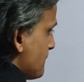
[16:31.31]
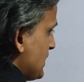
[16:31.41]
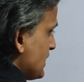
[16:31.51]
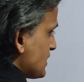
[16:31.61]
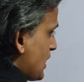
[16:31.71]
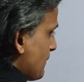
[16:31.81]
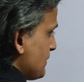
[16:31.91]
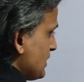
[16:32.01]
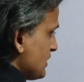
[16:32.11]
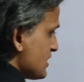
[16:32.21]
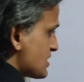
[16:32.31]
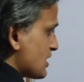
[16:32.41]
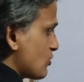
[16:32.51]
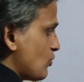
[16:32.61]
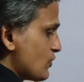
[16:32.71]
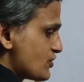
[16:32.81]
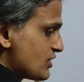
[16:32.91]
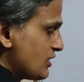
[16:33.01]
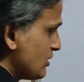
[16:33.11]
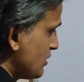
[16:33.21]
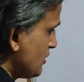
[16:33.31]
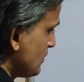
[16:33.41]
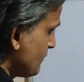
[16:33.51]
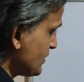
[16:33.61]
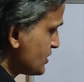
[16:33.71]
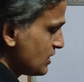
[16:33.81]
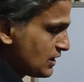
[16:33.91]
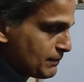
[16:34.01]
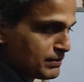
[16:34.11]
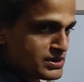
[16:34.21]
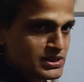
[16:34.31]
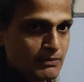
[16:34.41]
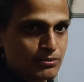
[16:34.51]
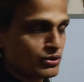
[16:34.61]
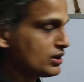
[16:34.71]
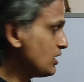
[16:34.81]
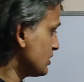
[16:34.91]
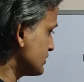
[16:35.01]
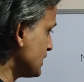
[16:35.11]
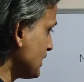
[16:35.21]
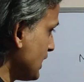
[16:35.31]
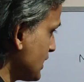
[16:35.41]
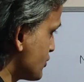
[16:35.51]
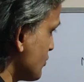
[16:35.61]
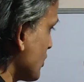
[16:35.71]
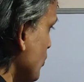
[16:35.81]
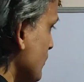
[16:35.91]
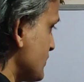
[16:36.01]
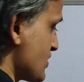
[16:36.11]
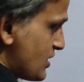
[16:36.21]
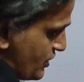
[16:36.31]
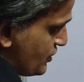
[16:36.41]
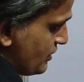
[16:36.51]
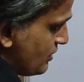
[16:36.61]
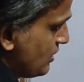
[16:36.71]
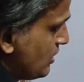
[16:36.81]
Beta B is a constant which depends upon the nature of the section.